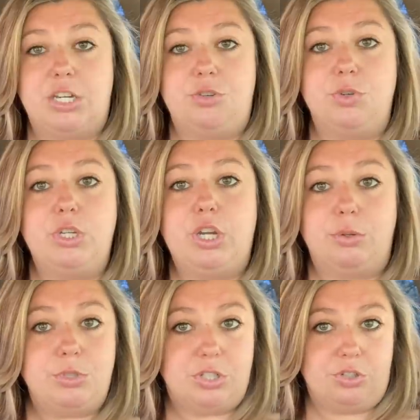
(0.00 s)
I usually
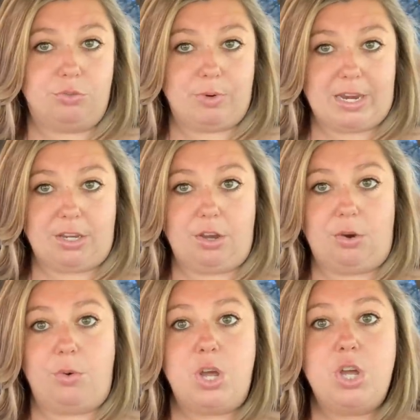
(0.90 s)
go to
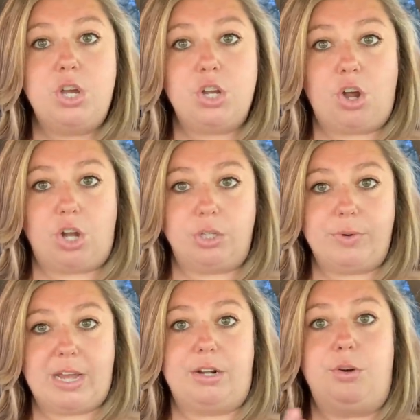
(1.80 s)
Durango,
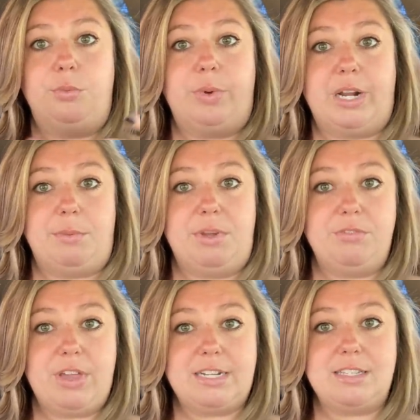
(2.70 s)
Colorado. When I'm in
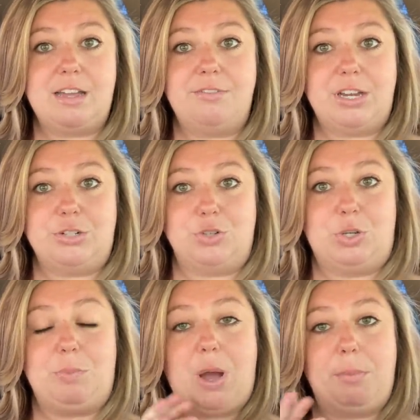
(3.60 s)
Flagstaff, I usually
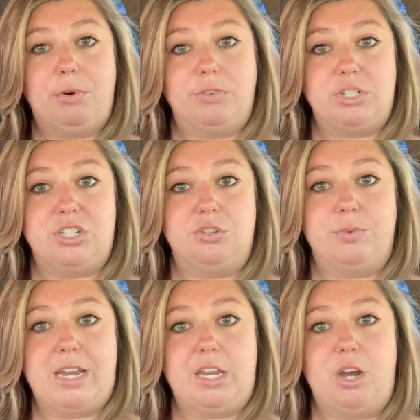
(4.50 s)
pop over to
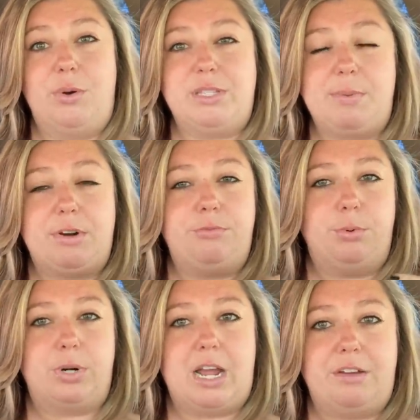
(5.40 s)
Durango. It's about a
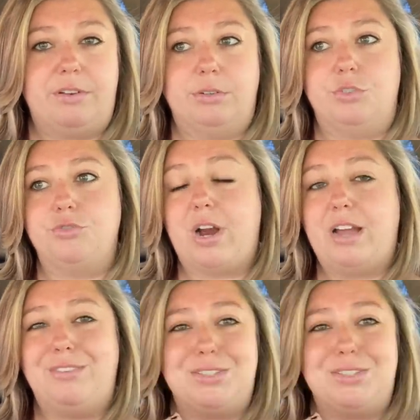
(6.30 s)
4.5 hour drive.